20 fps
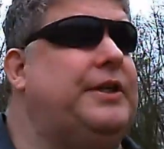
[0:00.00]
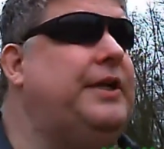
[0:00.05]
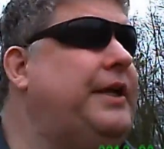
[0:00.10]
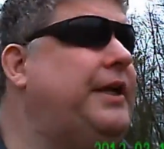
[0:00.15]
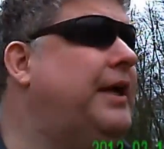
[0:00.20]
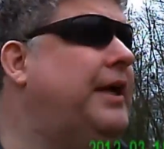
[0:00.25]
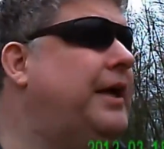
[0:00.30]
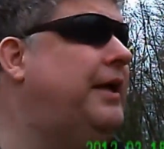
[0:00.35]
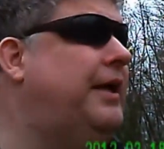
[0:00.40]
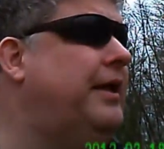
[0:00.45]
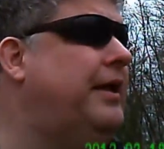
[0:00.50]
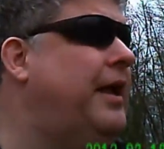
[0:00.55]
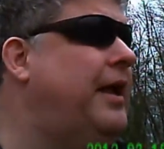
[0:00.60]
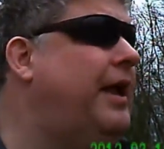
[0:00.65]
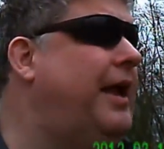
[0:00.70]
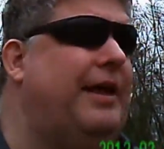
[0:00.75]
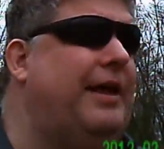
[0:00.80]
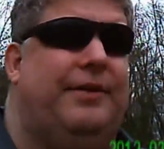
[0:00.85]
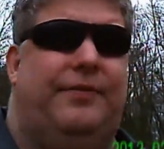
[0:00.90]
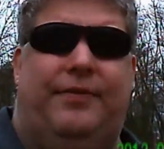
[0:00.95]
actually
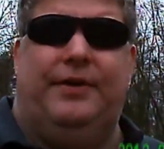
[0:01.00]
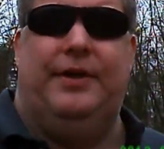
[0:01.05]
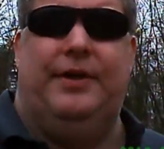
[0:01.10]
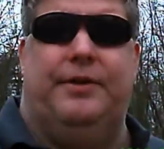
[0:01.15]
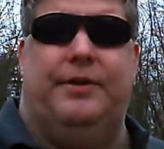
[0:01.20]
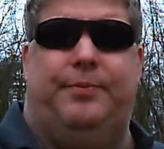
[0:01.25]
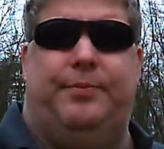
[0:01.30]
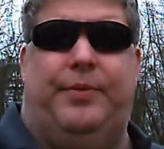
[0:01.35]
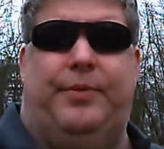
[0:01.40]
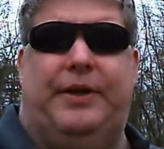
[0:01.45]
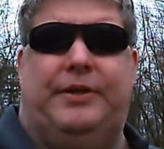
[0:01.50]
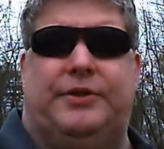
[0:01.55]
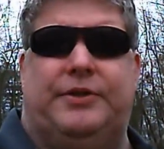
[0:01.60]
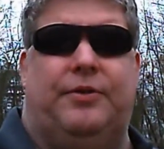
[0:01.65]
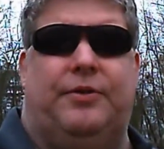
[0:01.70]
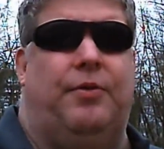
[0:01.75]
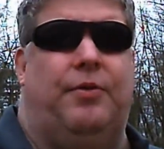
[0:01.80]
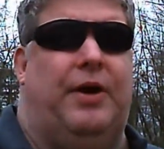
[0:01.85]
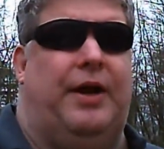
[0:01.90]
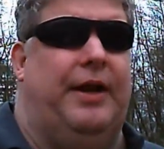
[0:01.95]
has fairly good
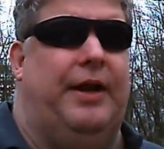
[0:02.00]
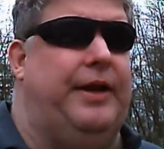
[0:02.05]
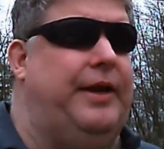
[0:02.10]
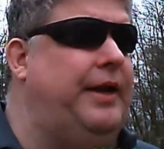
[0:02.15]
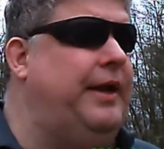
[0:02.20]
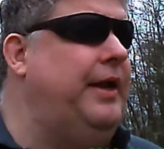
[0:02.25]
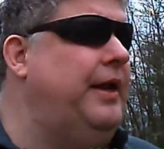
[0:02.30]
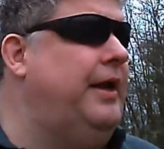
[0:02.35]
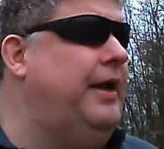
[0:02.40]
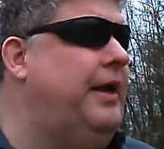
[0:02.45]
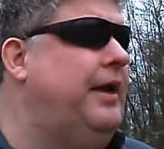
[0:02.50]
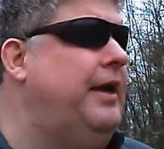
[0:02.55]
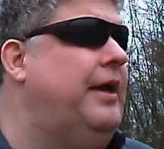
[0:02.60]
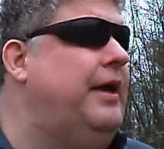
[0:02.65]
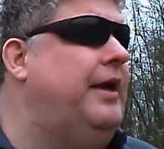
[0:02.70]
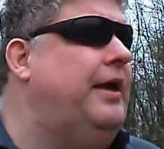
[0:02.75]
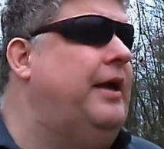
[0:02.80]
picture quality.